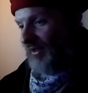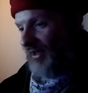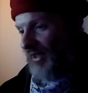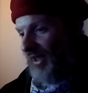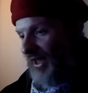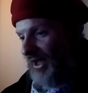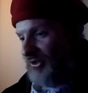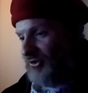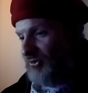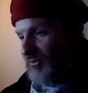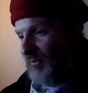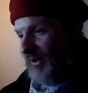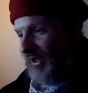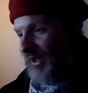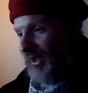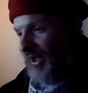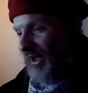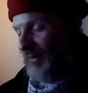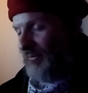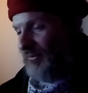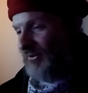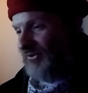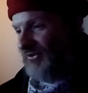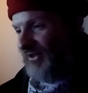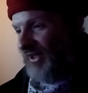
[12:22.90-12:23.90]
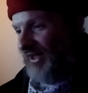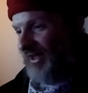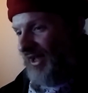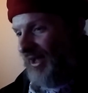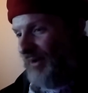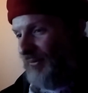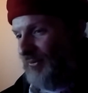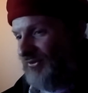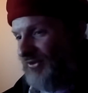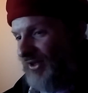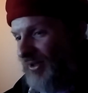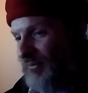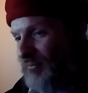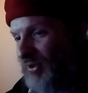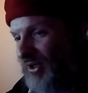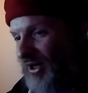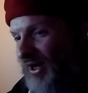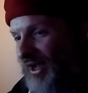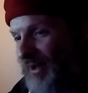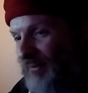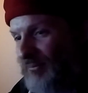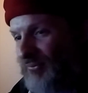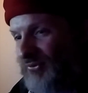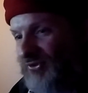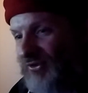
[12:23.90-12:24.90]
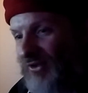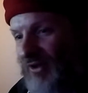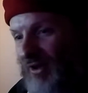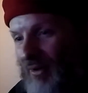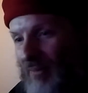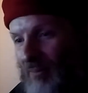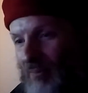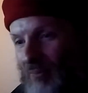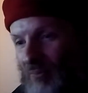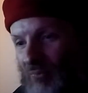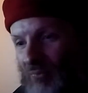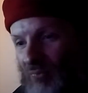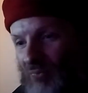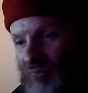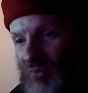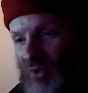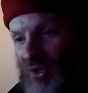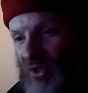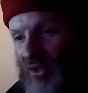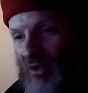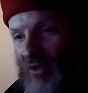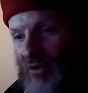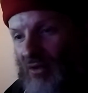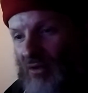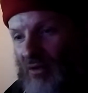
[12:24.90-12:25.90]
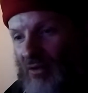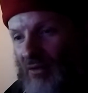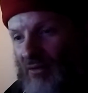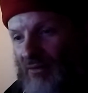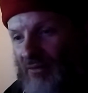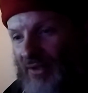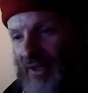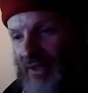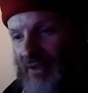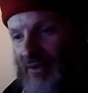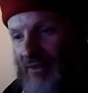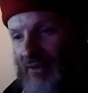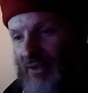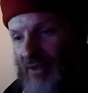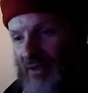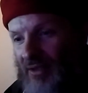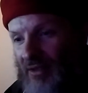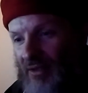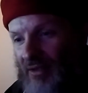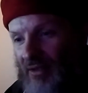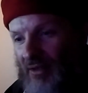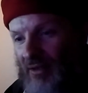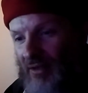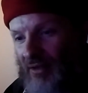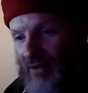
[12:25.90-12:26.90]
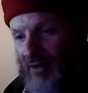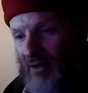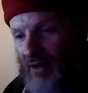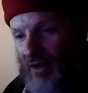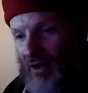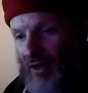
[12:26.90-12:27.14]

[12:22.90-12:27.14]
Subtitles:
Actually, I would say perhaps like the